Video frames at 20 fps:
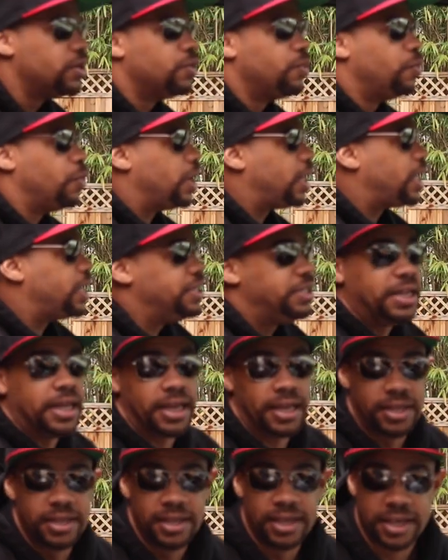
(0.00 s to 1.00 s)
what I
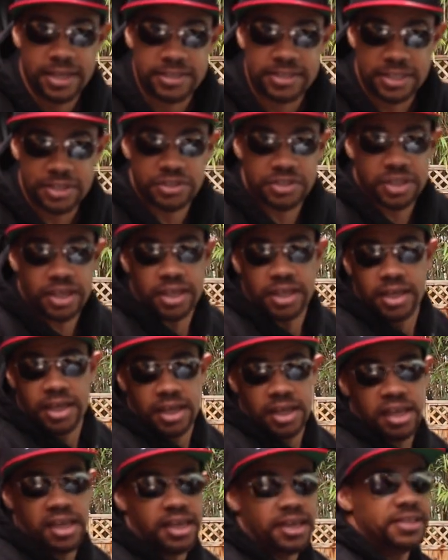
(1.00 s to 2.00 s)
did essentially
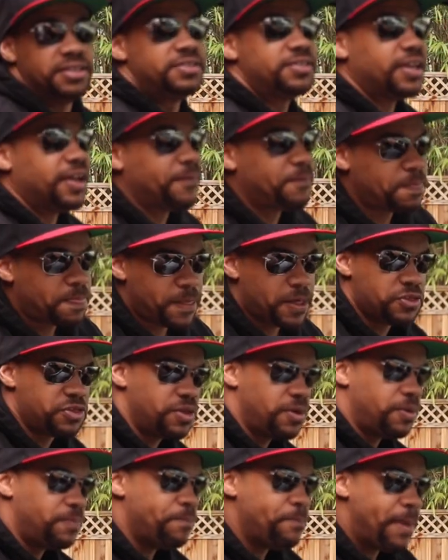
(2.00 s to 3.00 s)
is
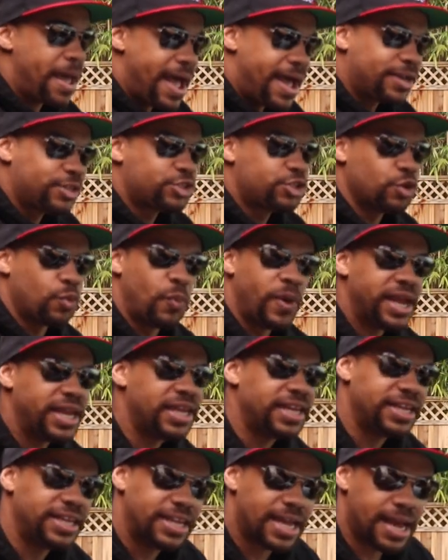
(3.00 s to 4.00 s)
the max
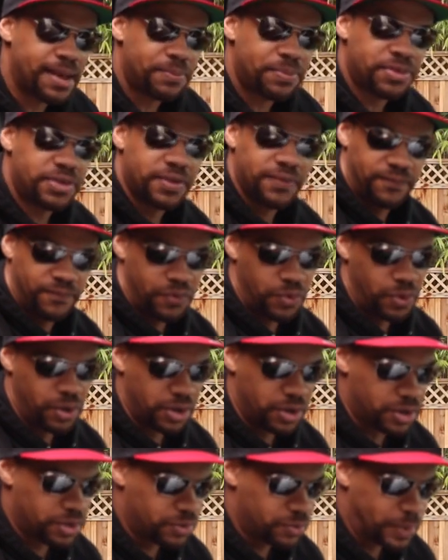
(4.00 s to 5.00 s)
wading depth
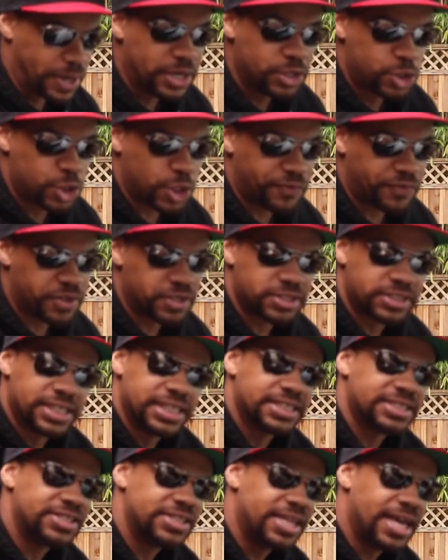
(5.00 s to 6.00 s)
for Range Rovers
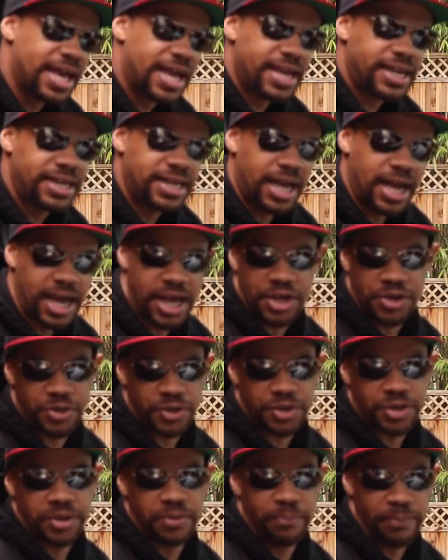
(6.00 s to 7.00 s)
is
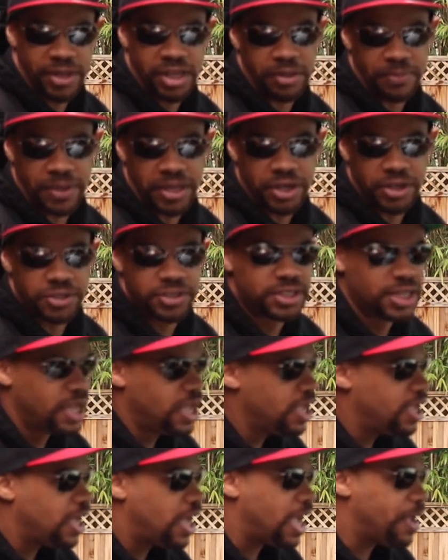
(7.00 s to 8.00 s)
900 millimeters.
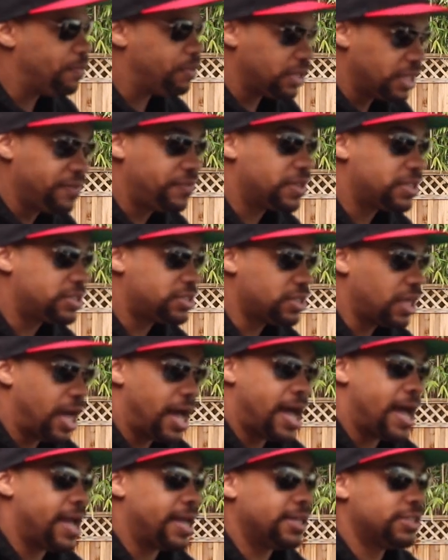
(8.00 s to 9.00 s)
I believe that's the
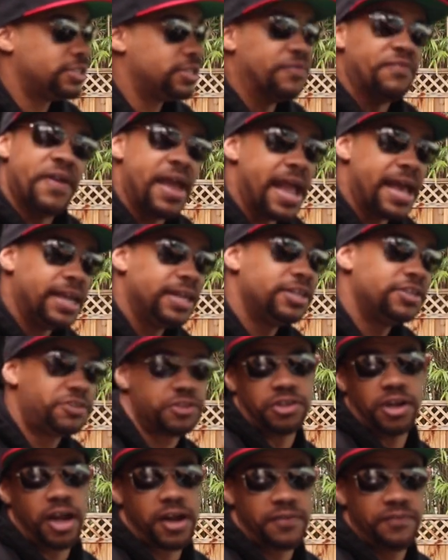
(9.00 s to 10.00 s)
highest of any
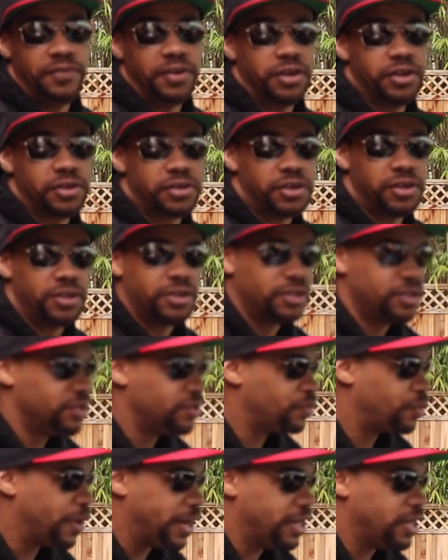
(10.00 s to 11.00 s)
stock vehicle
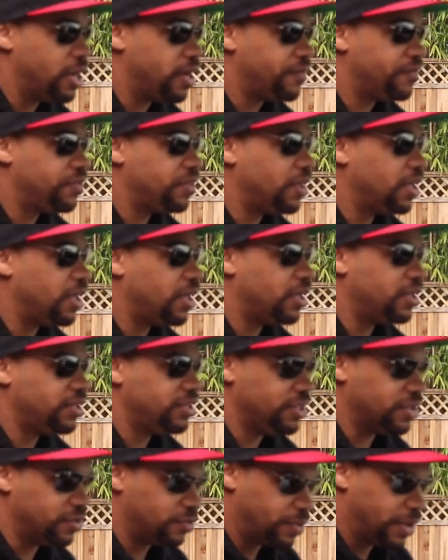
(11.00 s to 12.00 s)
right off the,
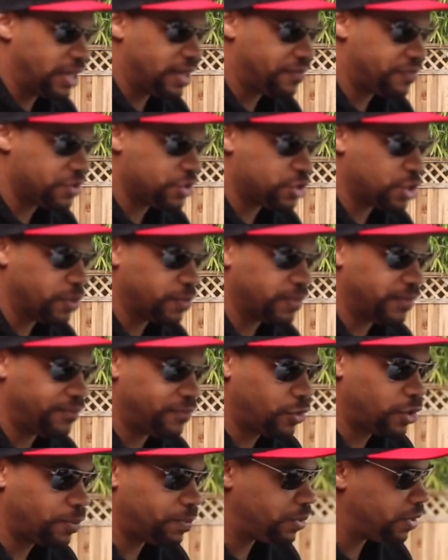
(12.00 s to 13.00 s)
you know, right off the showroom
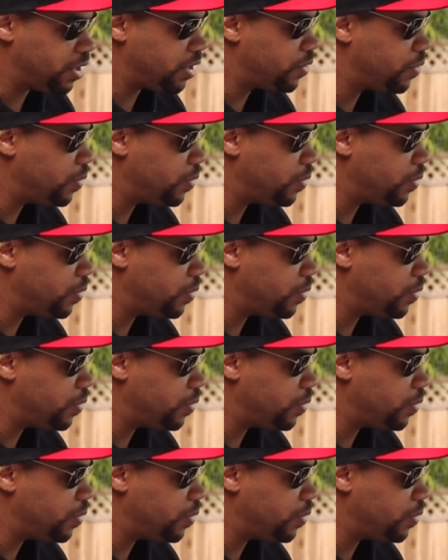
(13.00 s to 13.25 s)
floor. Pretty